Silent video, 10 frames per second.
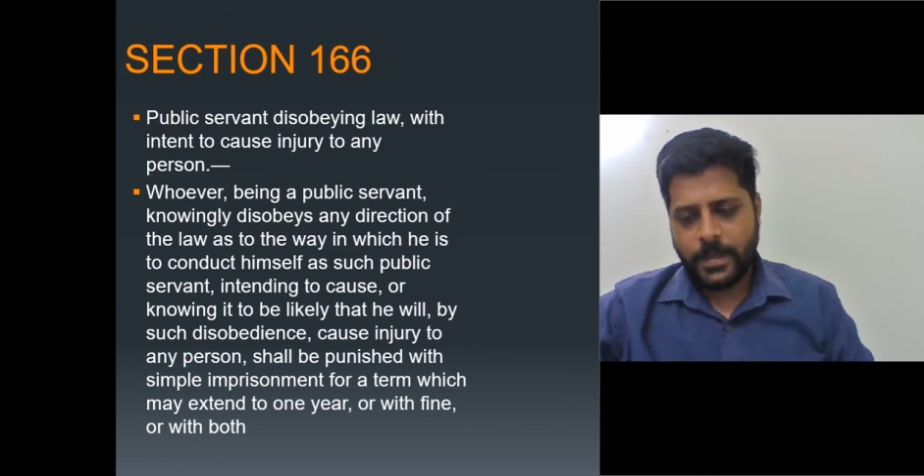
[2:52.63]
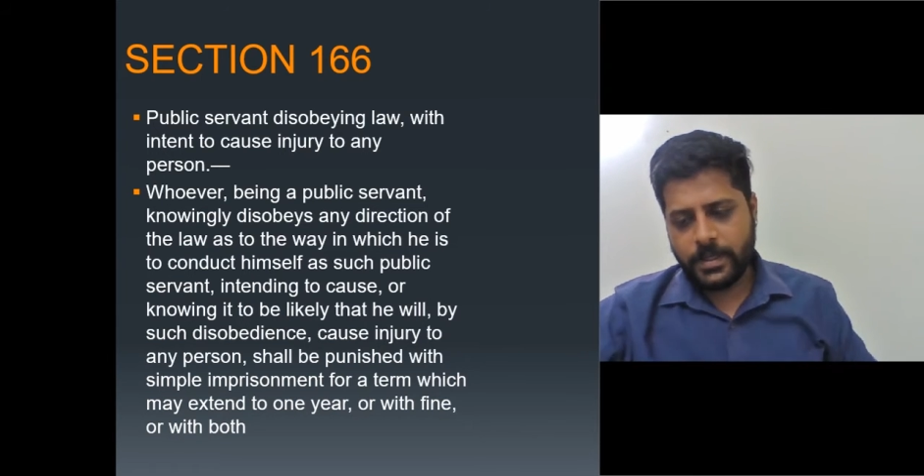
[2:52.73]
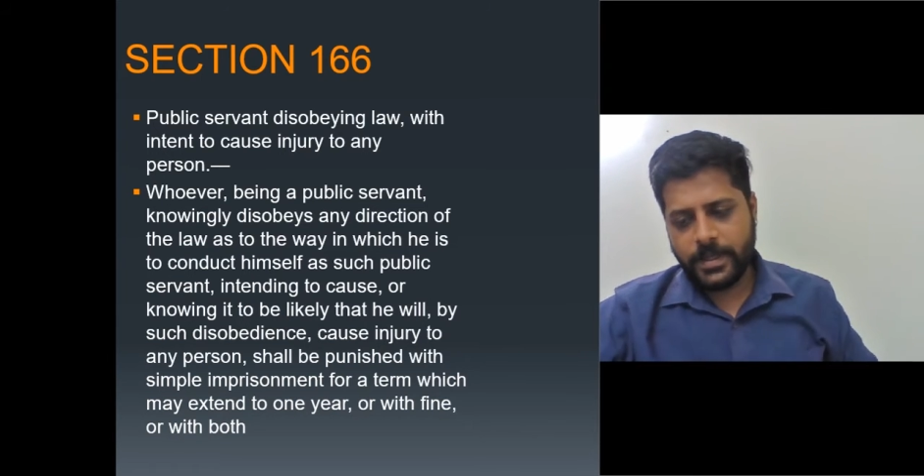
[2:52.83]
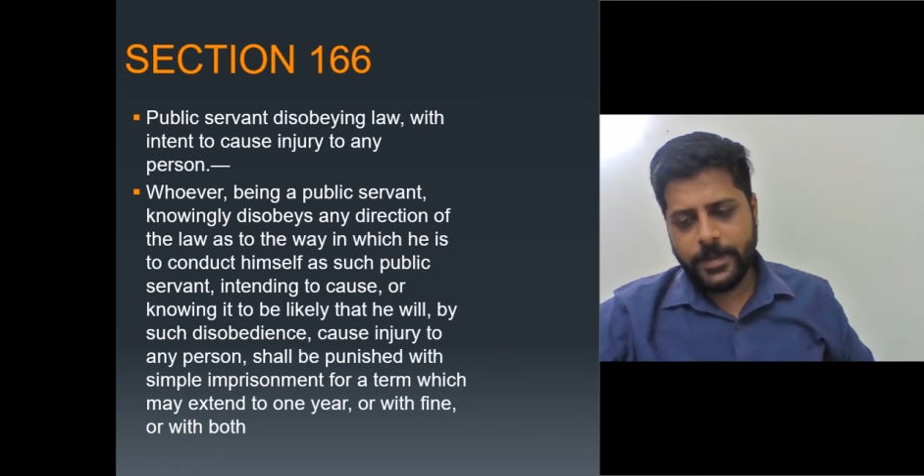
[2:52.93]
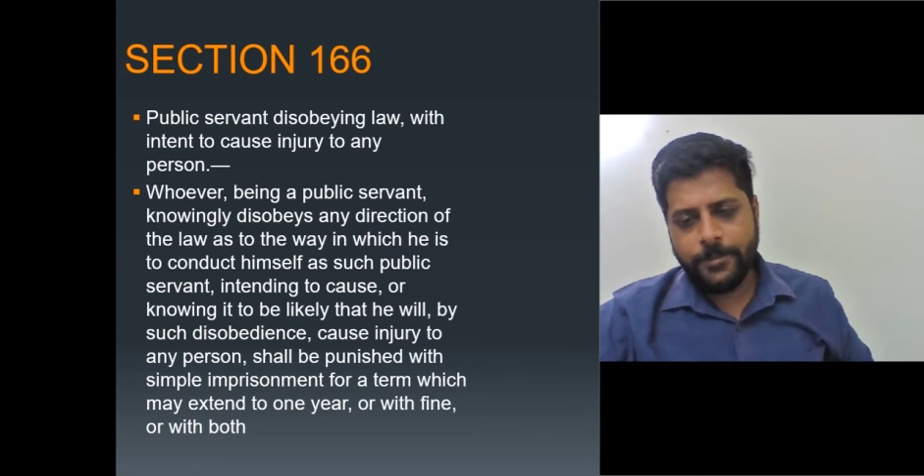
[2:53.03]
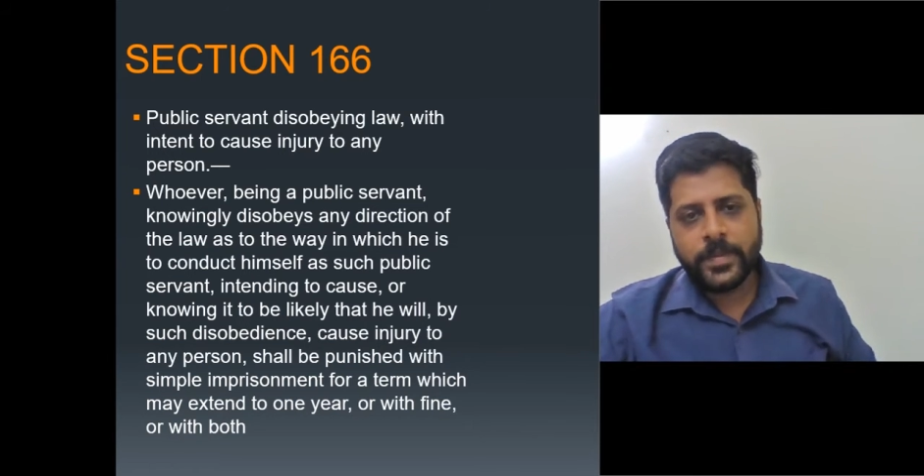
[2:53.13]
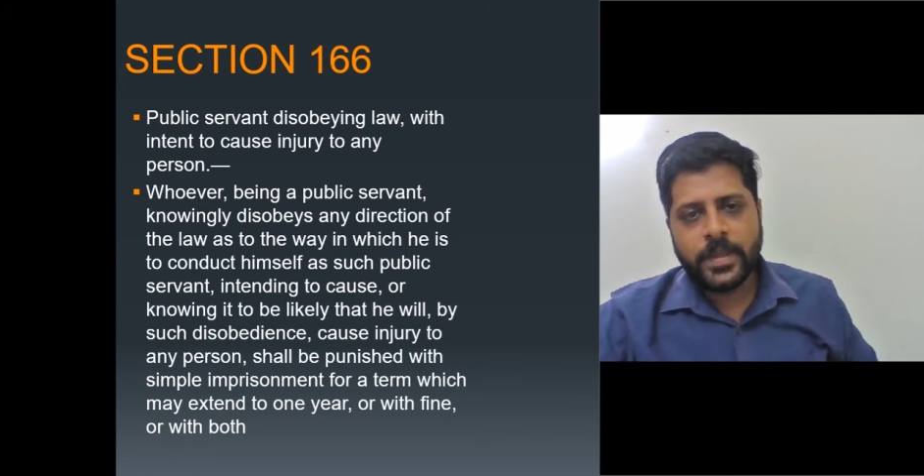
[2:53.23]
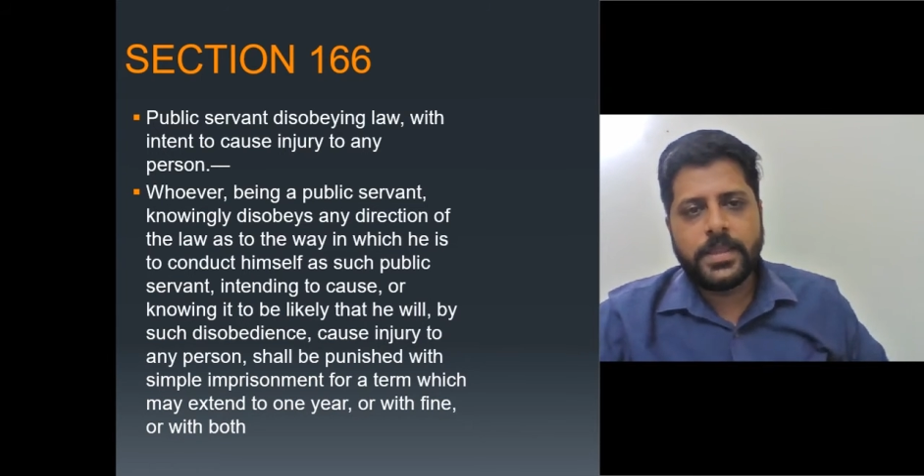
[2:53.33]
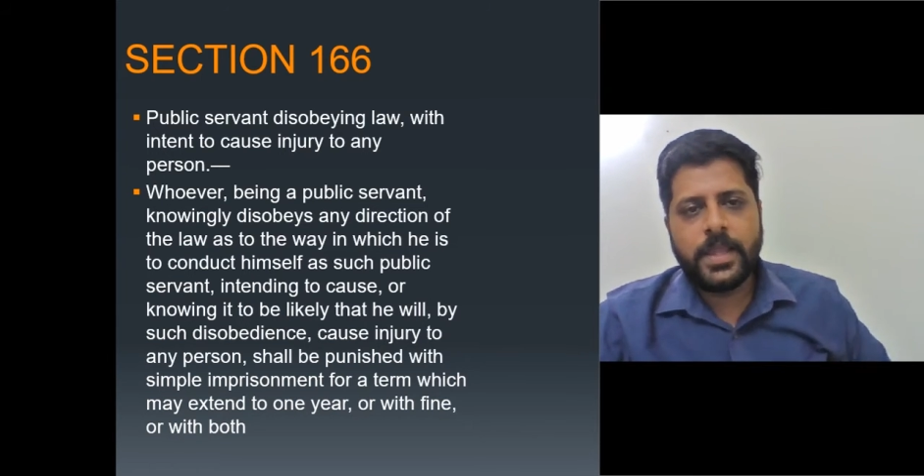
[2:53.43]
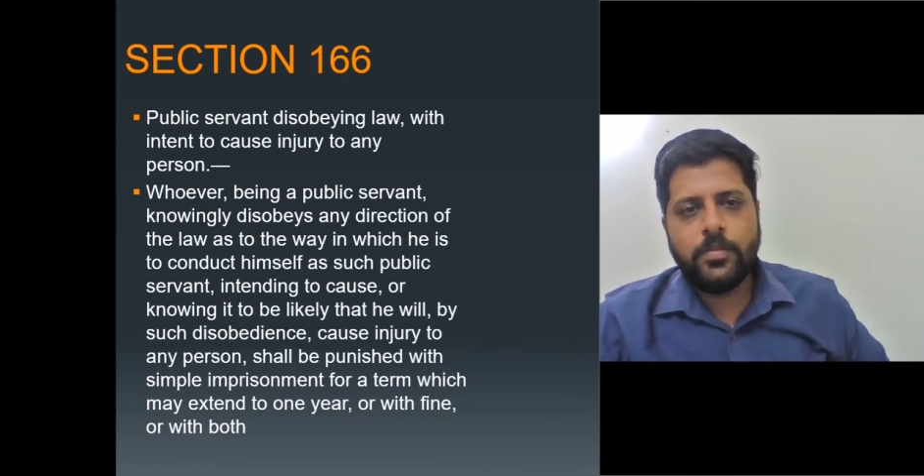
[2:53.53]
Okay,
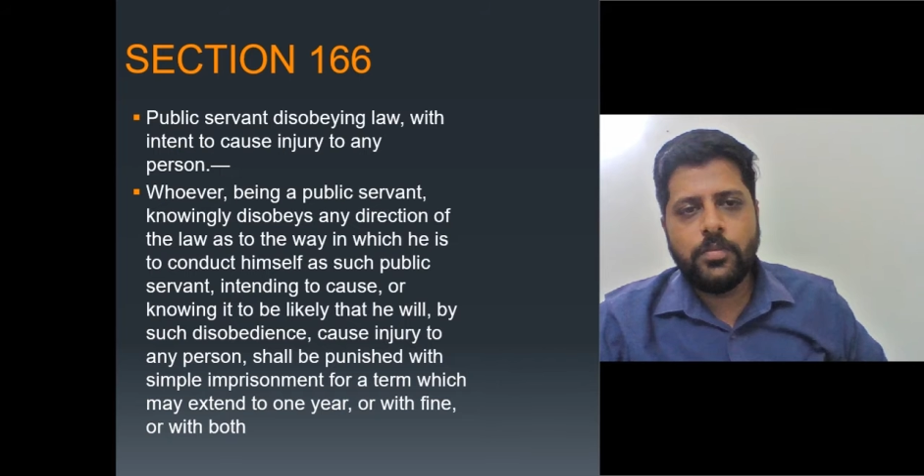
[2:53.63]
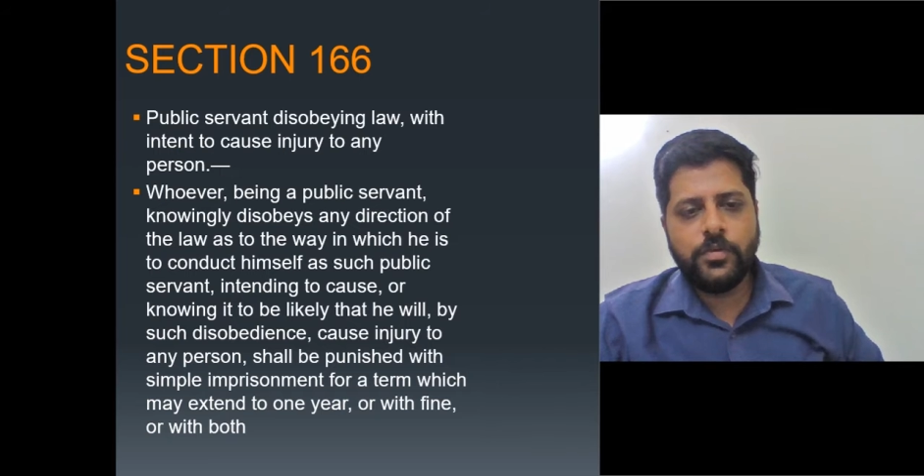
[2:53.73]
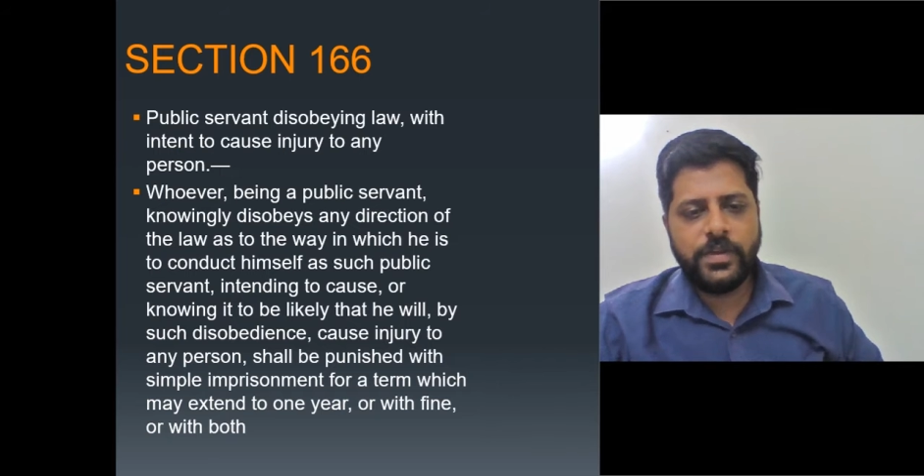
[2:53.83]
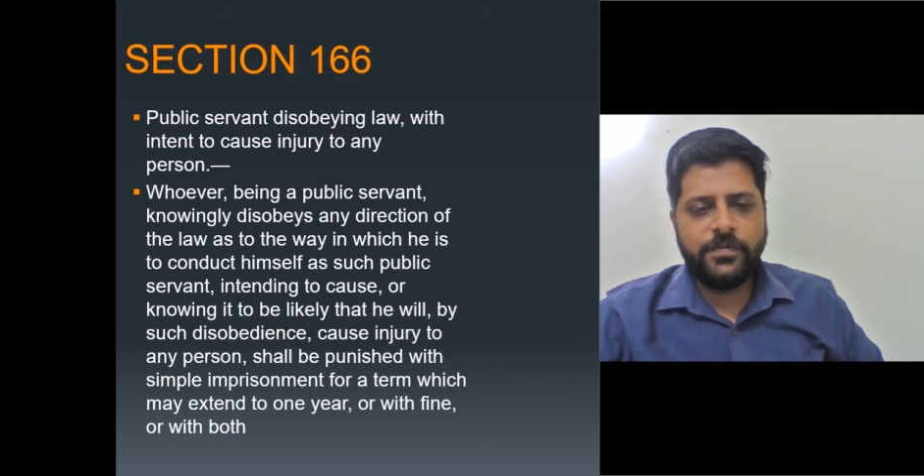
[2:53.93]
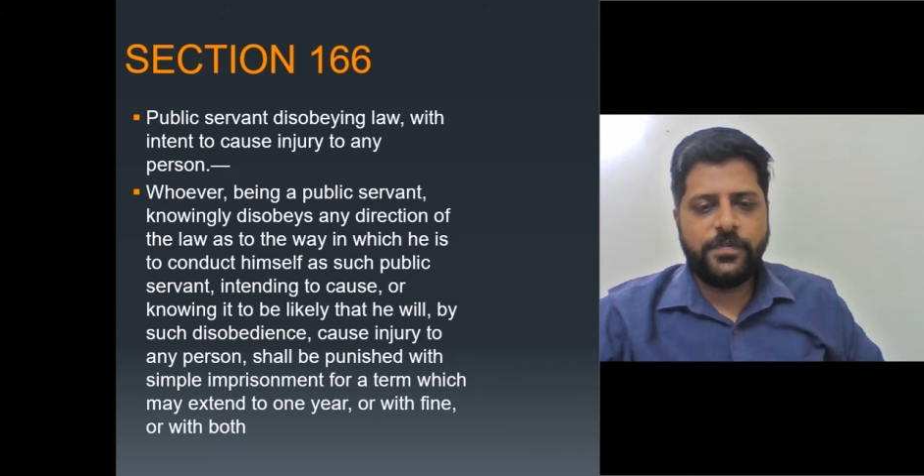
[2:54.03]
now moving